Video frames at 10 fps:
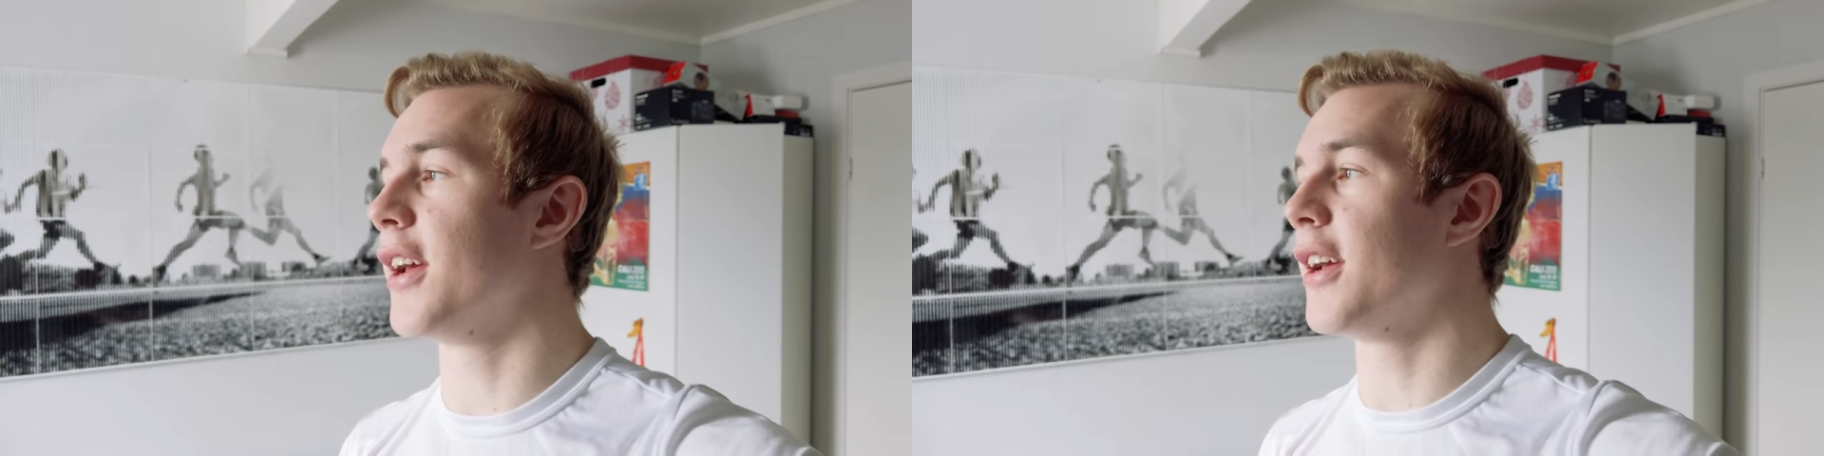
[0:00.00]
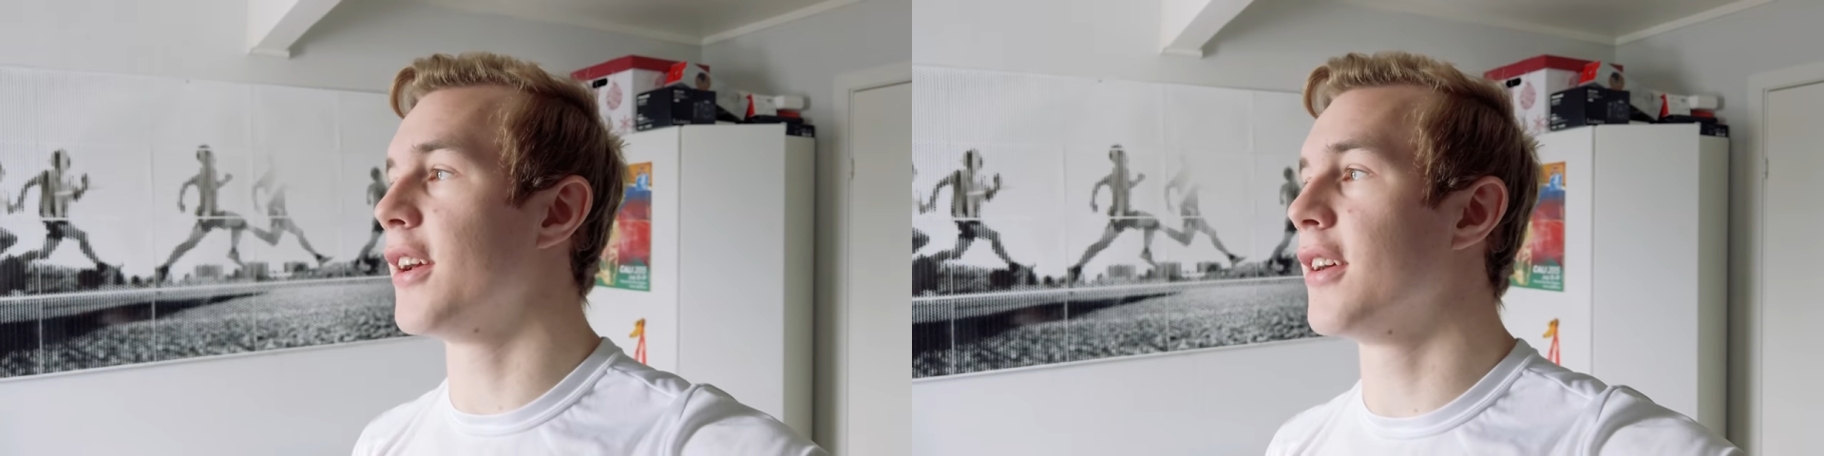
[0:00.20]

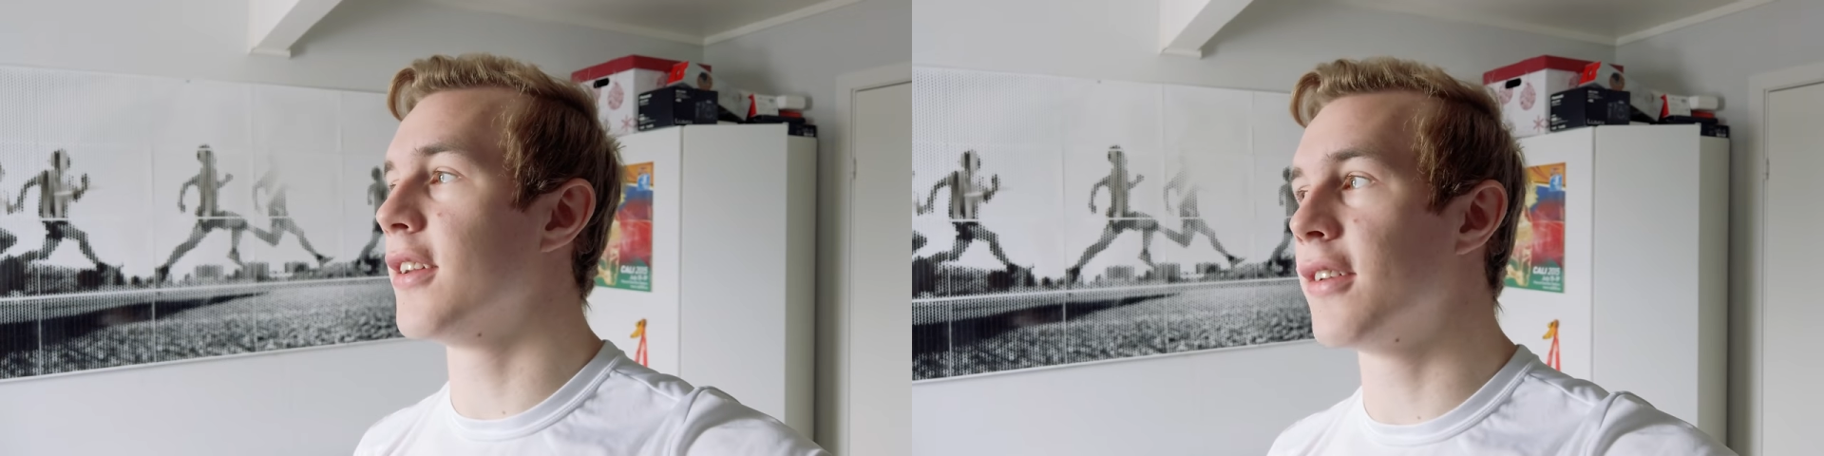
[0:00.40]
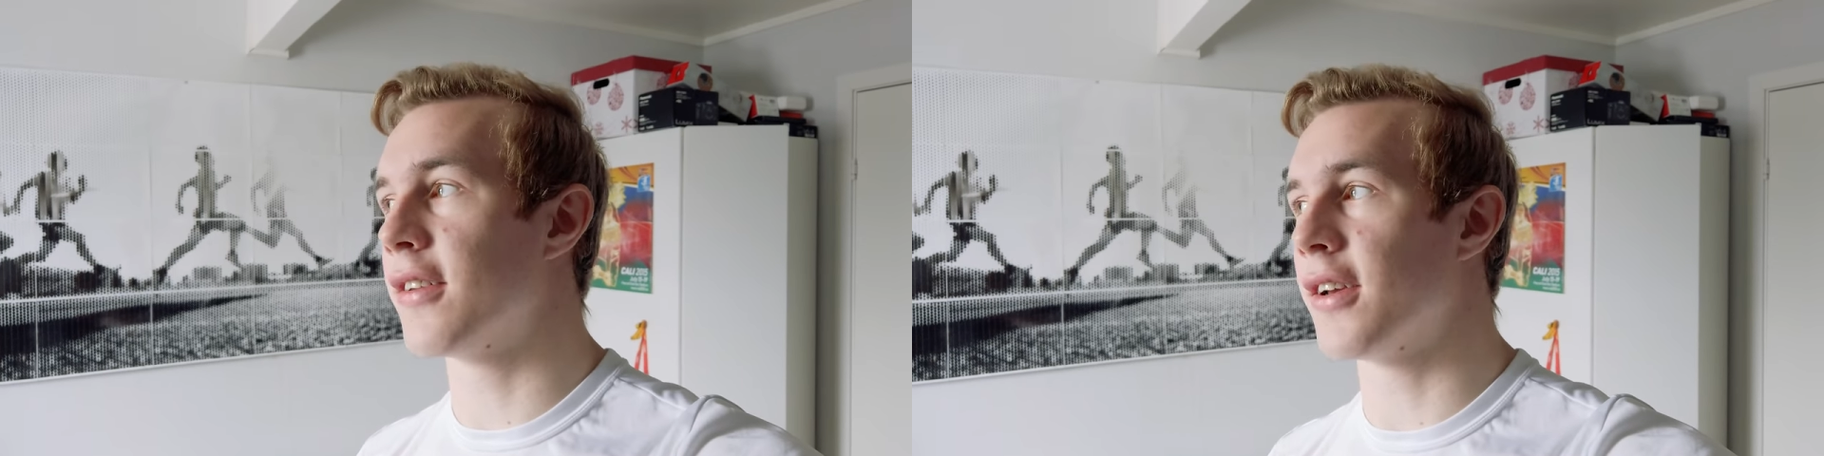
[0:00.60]

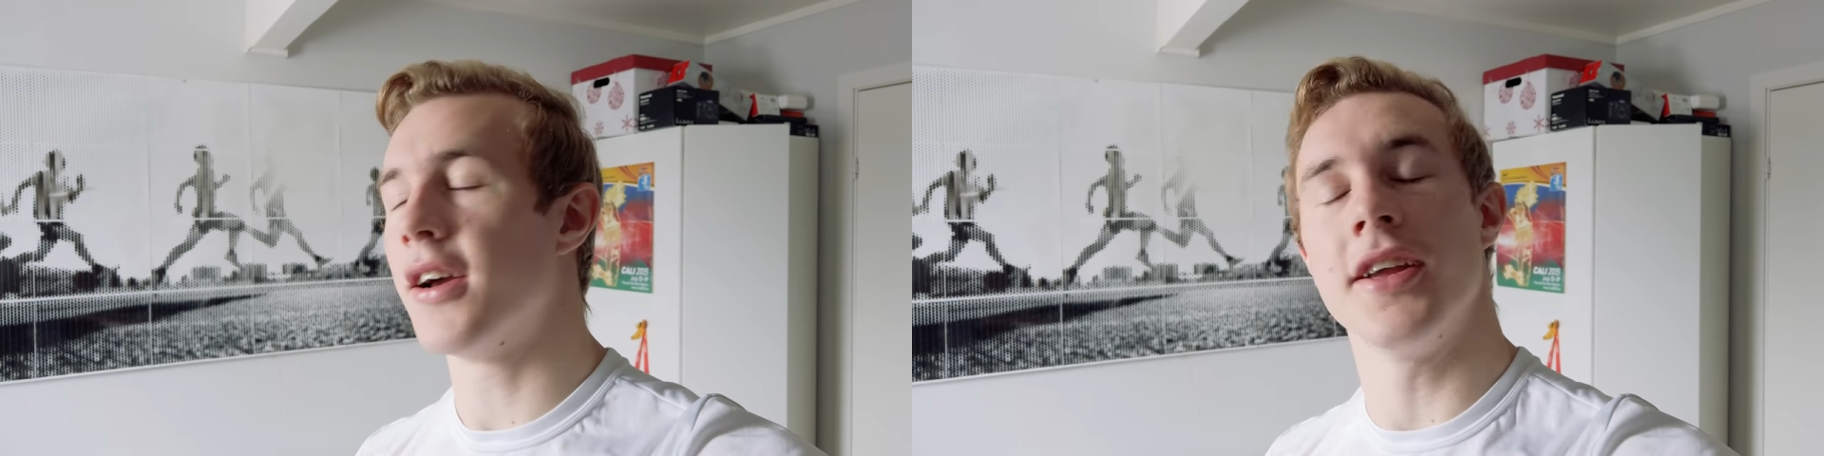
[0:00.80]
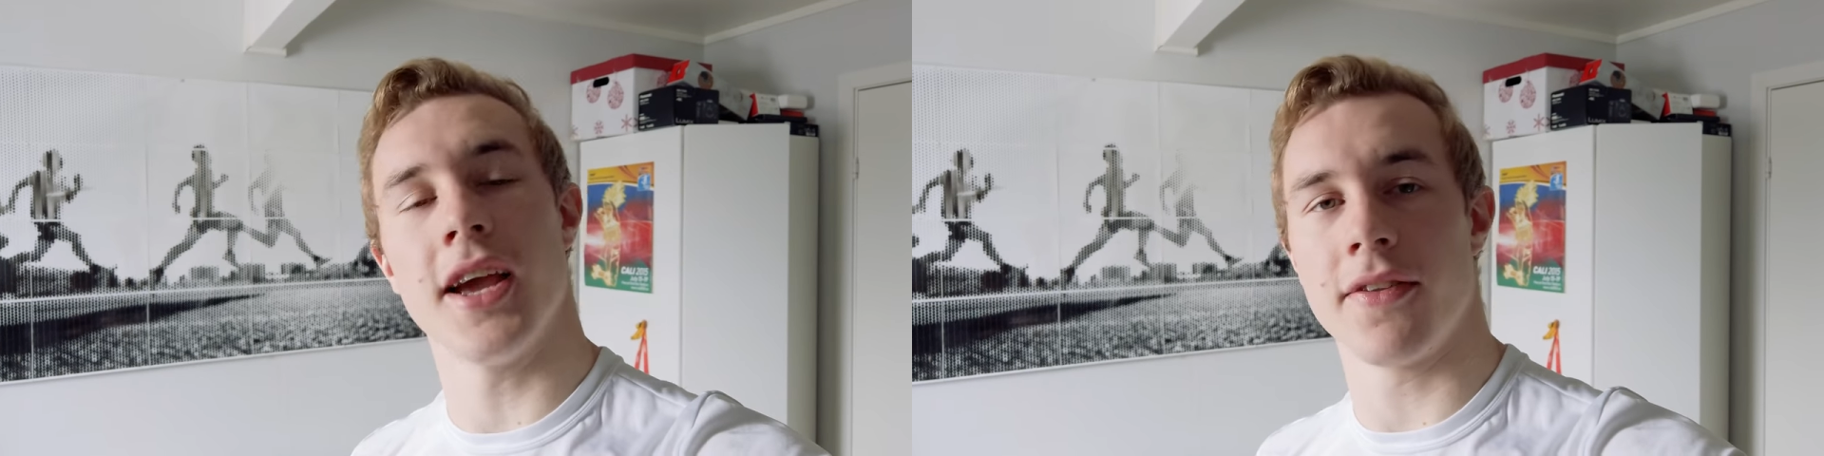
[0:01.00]
And
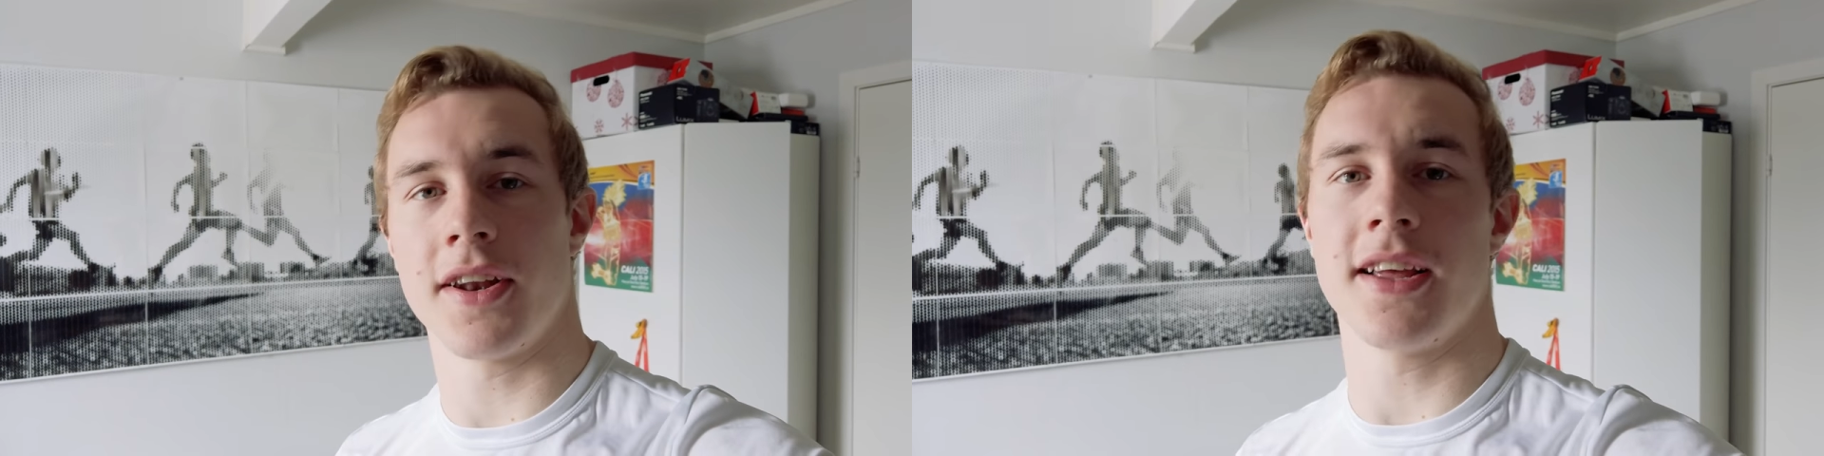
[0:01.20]
yeah,